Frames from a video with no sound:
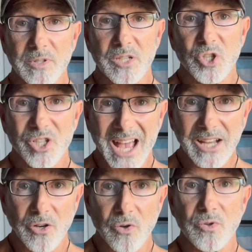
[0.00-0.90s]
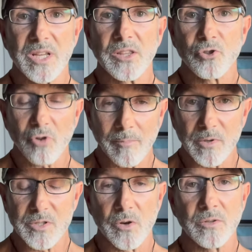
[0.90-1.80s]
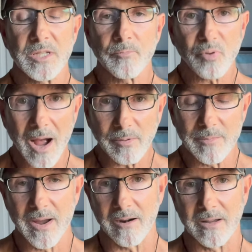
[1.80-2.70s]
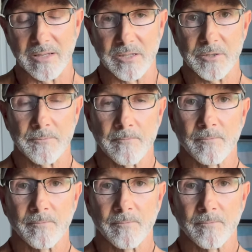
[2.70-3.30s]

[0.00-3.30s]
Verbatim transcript: and shadows in the trouble zones and problem areas.